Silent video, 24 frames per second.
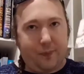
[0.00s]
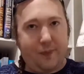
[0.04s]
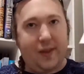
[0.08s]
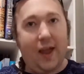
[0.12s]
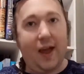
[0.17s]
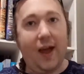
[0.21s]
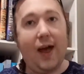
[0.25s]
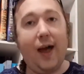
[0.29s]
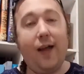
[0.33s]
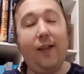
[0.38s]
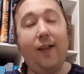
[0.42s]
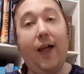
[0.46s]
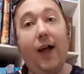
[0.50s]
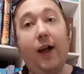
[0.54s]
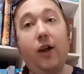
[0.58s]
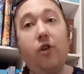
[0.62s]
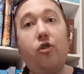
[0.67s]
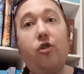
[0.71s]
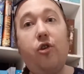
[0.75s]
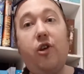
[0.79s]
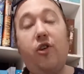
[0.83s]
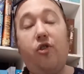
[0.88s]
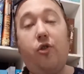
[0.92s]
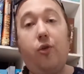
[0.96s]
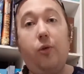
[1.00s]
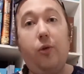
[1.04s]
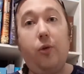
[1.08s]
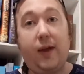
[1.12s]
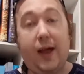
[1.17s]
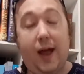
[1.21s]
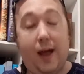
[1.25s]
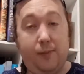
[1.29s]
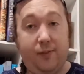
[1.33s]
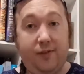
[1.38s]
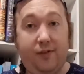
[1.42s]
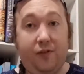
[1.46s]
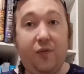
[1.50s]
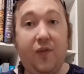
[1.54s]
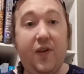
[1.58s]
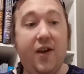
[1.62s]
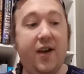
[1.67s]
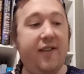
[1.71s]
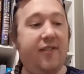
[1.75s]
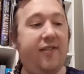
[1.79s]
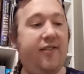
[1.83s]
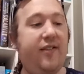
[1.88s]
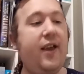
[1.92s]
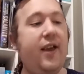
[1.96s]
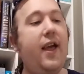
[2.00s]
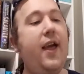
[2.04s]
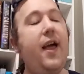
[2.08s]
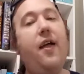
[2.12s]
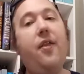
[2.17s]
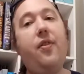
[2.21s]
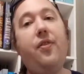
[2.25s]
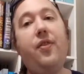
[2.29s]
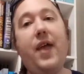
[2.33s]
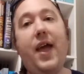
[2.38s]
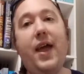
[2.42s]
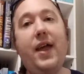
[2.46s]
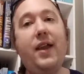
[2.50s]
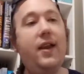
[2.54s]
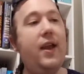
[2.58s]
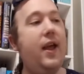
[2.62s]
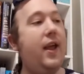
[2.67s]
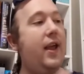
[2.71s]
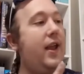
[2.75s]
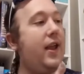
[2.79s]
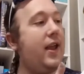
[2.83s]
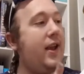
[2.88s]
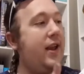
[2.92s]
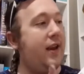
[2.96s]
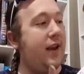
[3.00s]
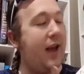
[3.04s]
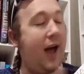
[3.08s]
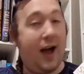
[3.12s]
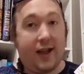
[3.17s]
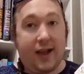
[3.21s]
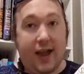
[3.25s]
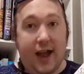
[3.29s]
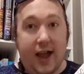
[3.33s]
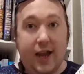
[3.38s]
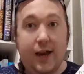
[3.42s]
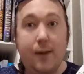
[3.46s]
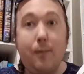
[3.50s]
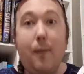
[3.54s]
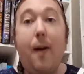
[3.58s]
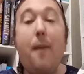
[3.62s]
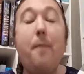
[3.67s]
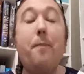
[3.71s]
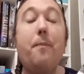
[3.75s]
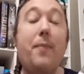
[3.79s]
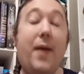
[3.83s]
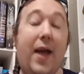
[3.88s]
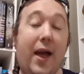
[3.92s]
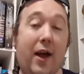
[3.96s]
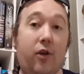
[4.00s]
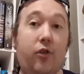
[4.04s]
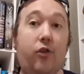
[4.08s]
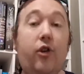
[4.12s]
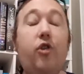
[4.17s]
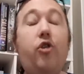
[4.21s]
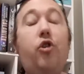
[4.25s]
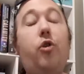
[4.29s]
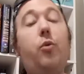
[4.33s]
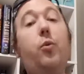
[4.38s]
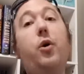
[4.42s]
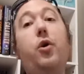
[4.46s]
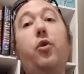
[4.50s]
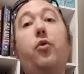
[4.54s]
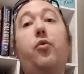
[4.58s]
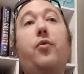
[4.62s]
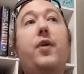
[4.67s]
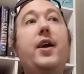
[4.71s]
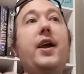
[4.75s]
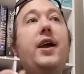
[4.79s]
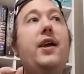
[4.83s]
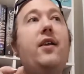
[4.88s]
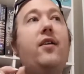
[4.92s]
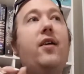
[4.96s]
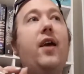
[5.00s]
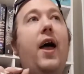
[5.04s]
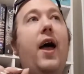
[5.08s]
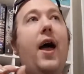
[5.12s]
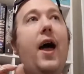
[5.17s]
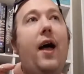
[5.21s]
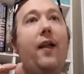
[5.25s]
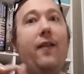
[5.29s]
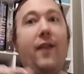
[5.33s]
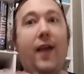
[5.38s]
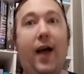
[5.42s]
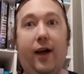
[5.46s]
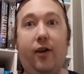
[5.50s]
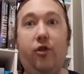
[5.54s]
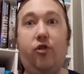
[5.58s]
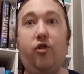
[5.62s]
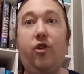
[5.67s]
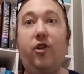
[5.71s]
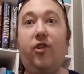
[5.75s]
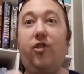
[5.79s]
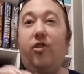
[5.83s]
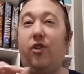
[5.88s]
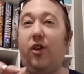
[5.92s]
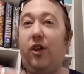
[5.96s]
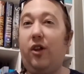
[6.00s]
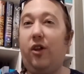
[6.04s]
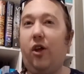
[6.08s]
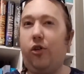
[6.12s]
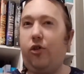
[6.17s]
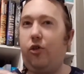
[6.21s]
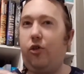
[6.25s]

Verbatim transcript: Elantris comes first, then in Arcanum Unbounded you would read Elantris, The Lost